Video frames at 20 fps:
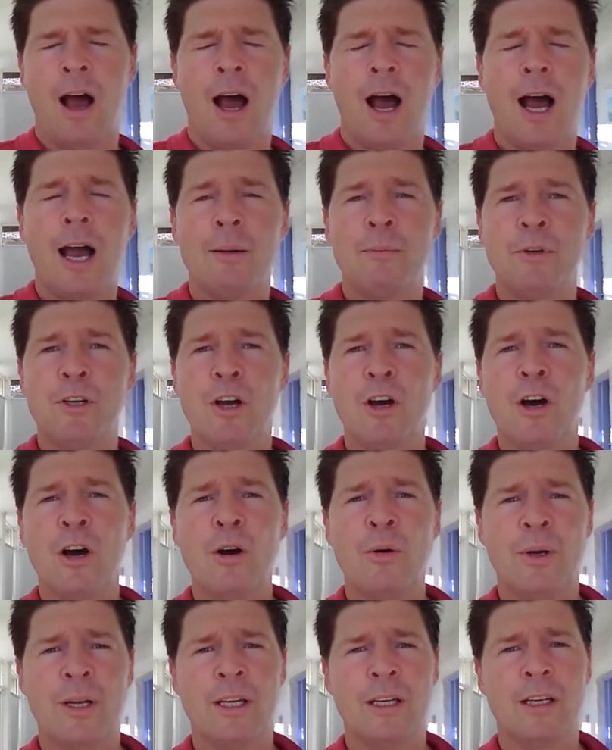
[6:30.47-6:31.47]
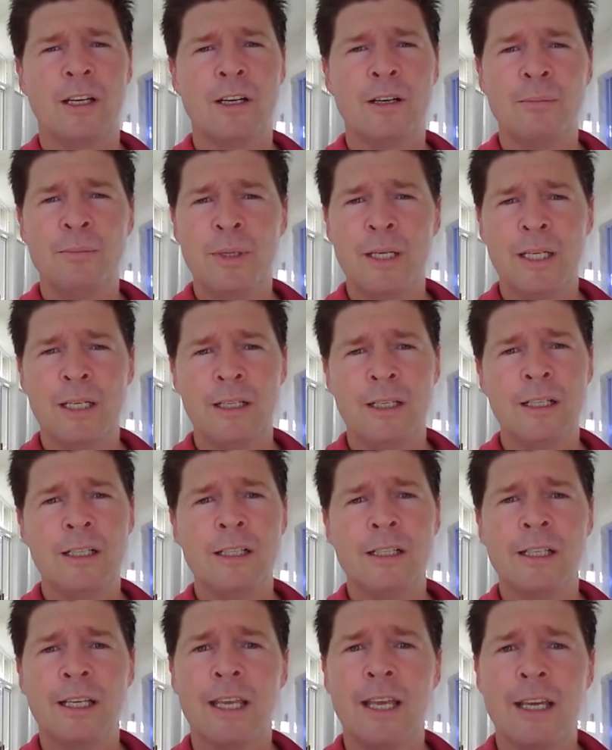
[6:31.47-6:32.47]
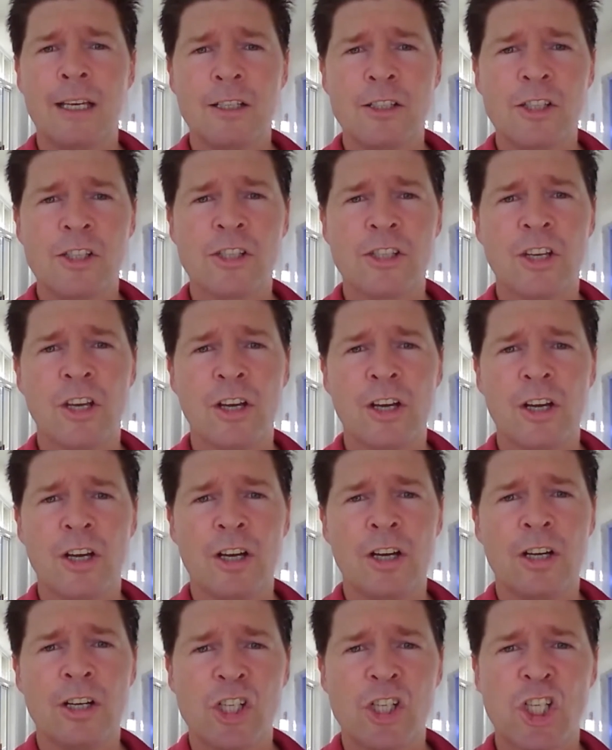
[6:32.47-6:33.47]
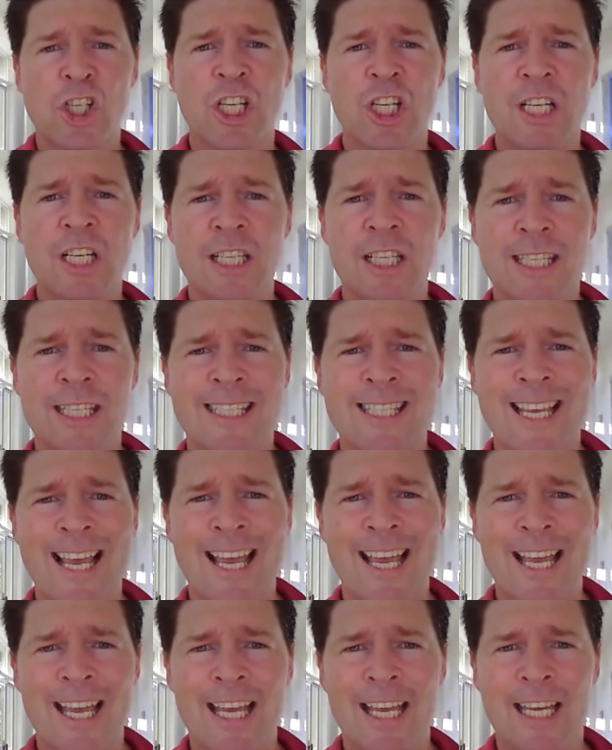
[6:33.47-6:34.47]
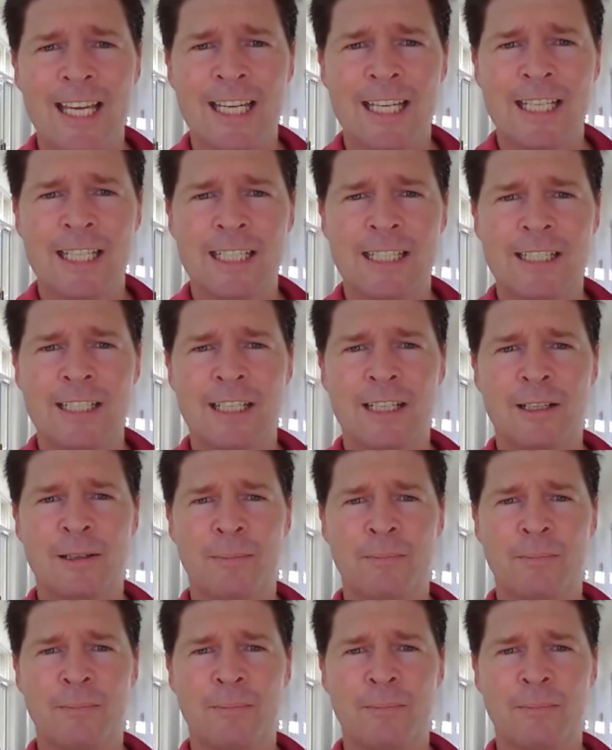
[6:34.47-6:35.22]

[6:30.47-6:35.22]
I'm going a-milking, sir, she said.